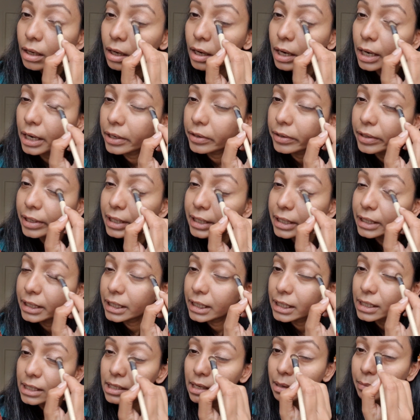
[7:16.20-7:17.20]
I really
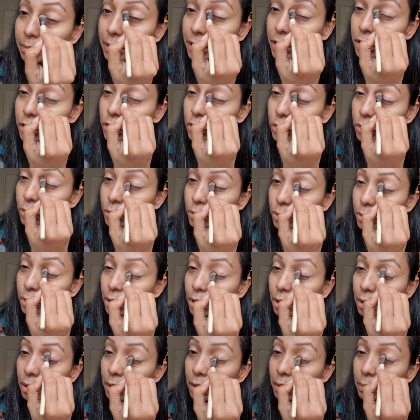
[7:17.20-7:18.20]
need something to
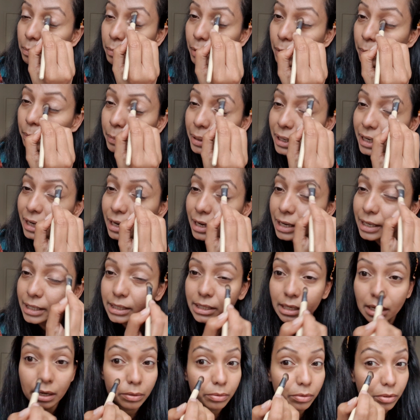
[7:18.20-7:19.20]
pop my eyes
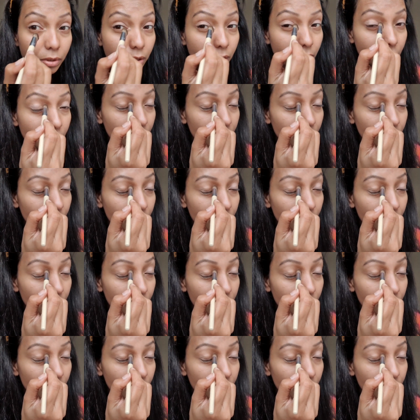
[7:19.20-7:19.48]
out.